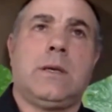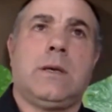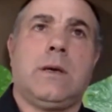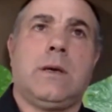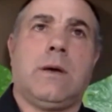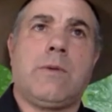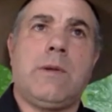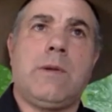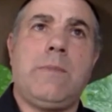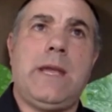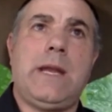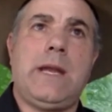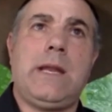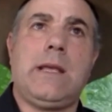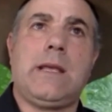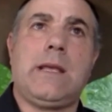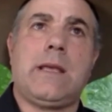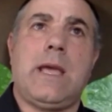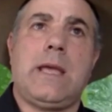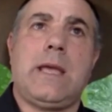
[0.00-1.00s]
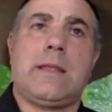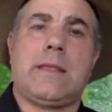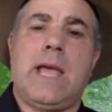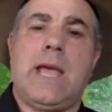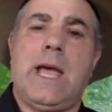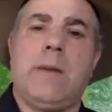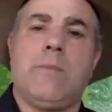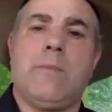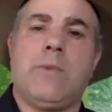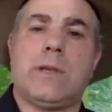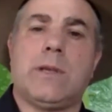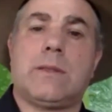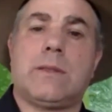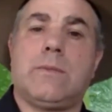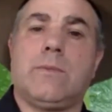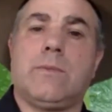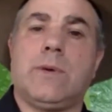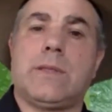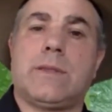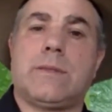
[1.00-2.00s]
remediate them with
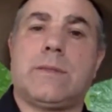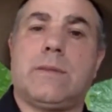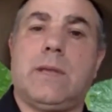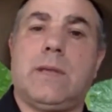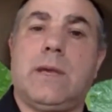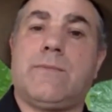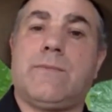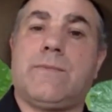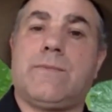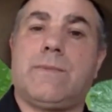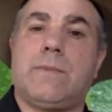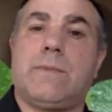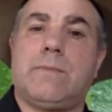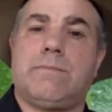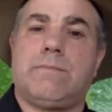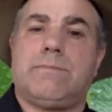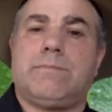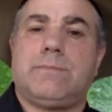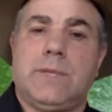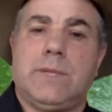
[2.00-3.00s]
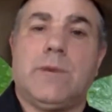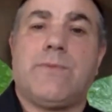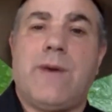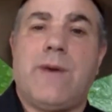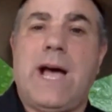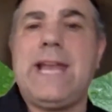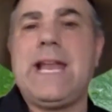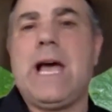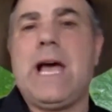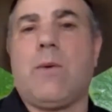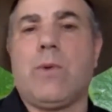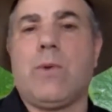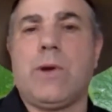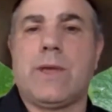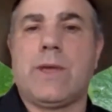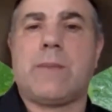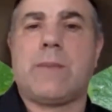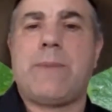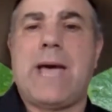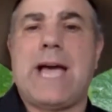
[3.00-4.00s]
if you find out where
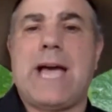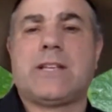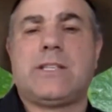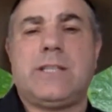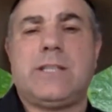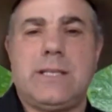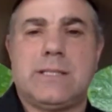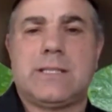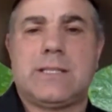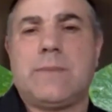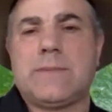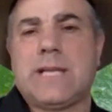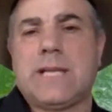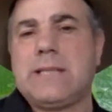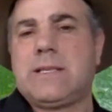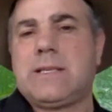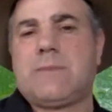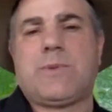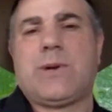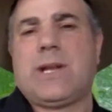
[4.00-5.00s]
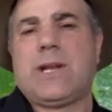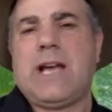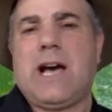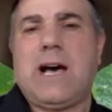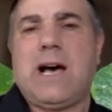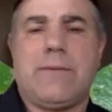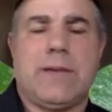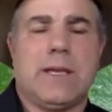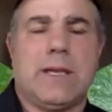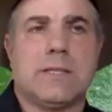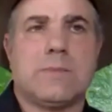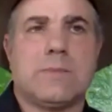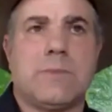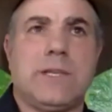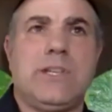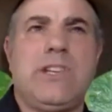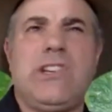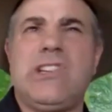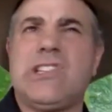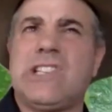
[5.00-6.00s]
the compaction is. Sometimes it's pretty obvious,
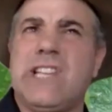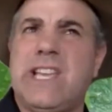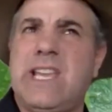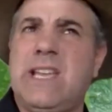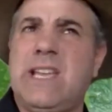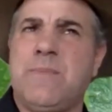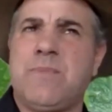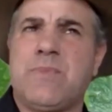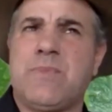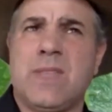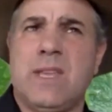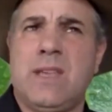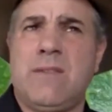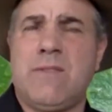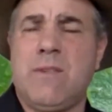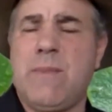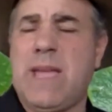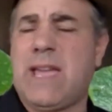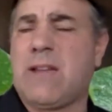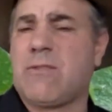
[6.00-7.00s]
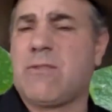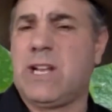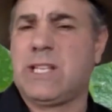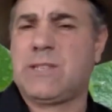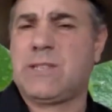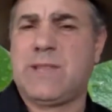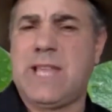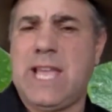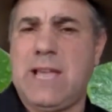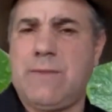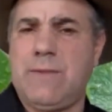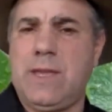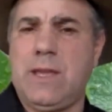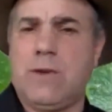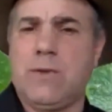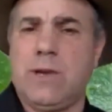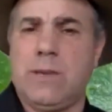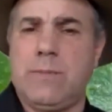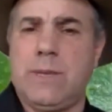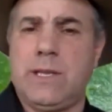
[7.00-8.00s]
but usually if you're making ruts with heavy
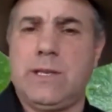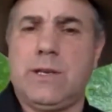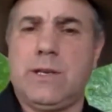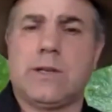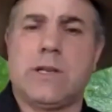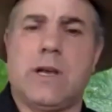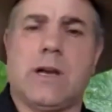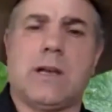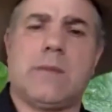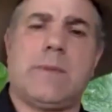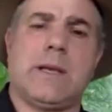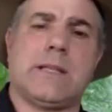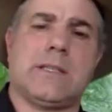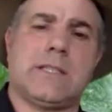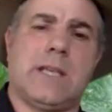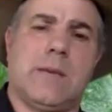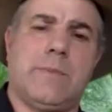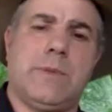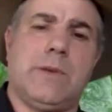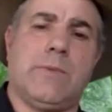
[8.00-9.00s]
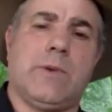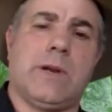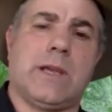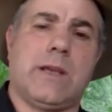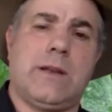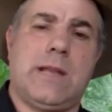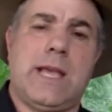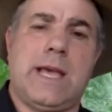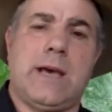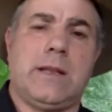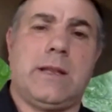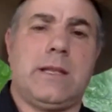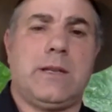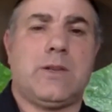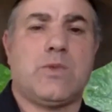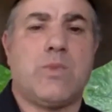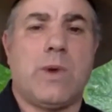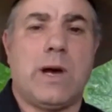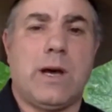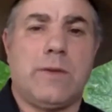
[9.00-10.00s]
equipment, you're talking about something you want to go down in
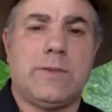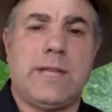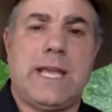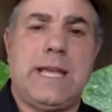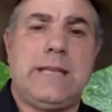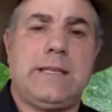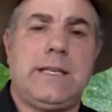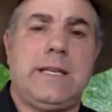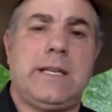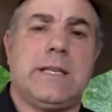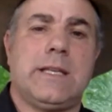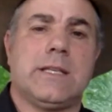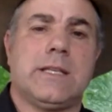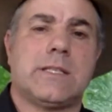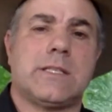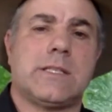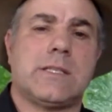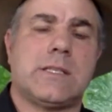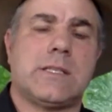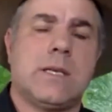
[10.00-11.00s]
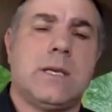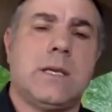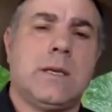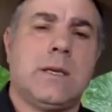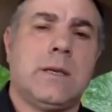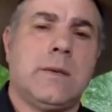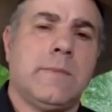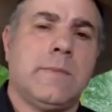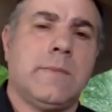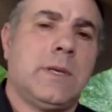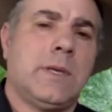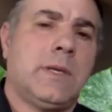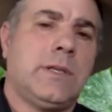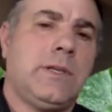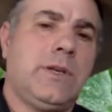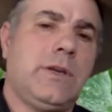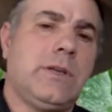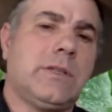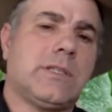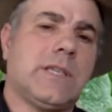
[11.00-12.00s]
12 to 18 inches.
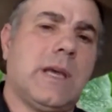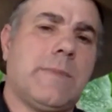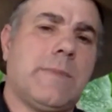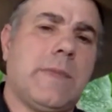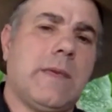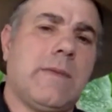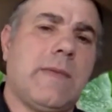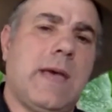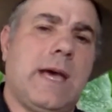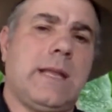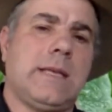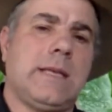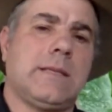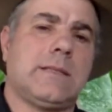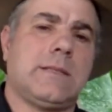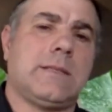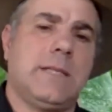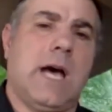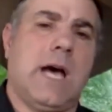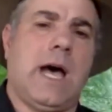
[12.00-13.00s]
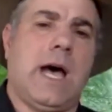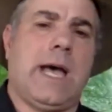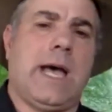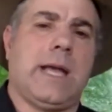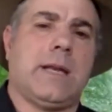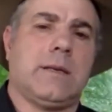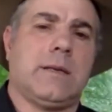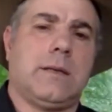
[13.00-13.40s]
Use something that is not